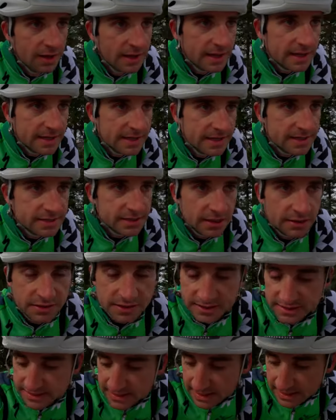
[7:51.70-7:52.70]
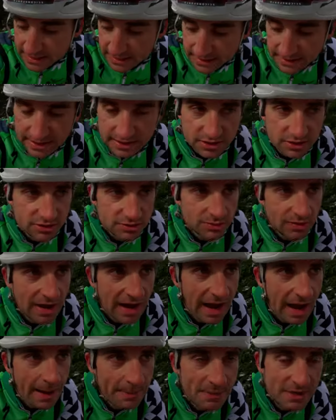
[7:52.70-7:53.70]
is understanding that those will
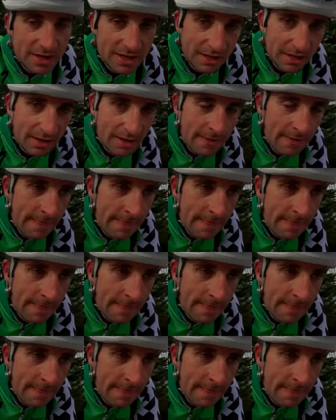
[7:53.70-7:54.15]
happen